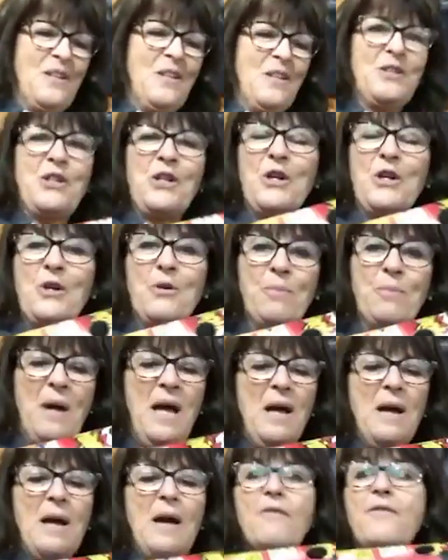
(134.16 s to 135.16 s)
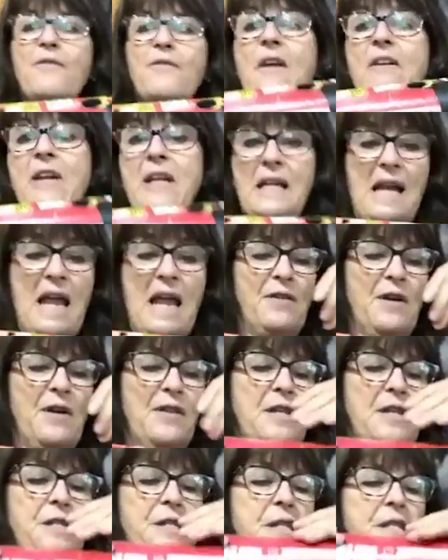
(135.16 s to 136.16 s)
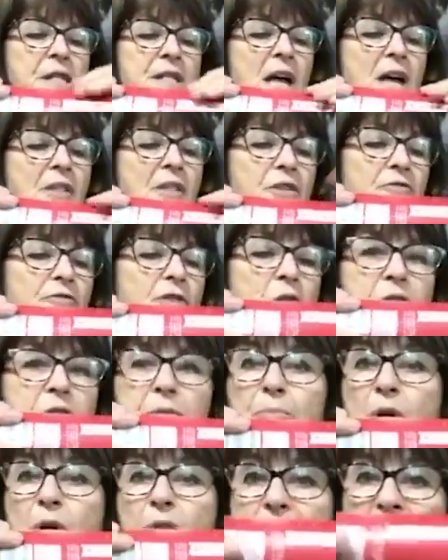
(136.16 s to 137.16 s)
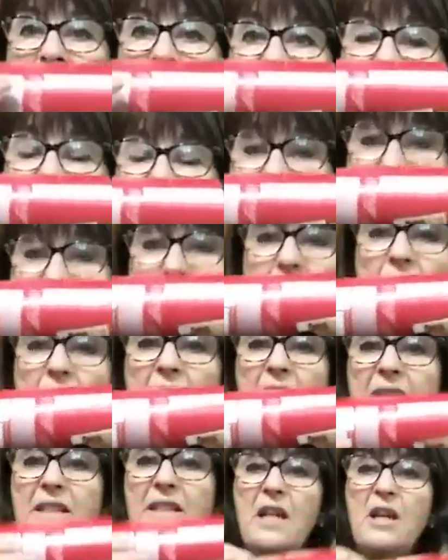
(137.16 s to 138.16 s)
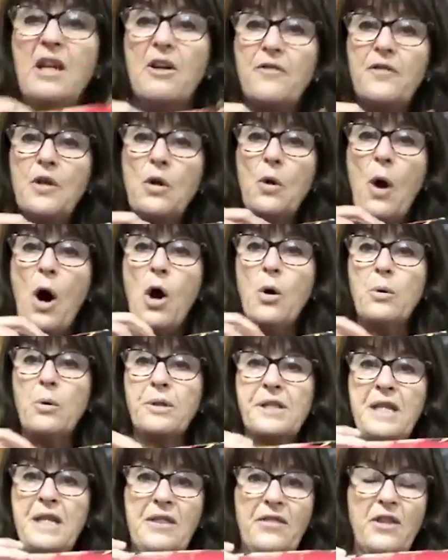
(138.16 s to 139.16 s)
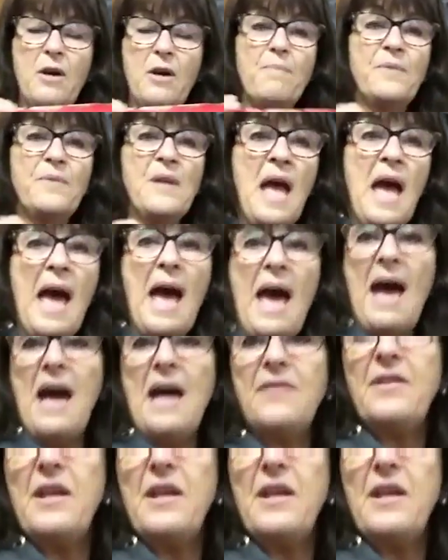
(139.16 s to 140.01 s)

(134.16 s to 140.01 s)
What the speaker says: tube. Very clever. This is another Rosemary Sadler design. Few holes in them and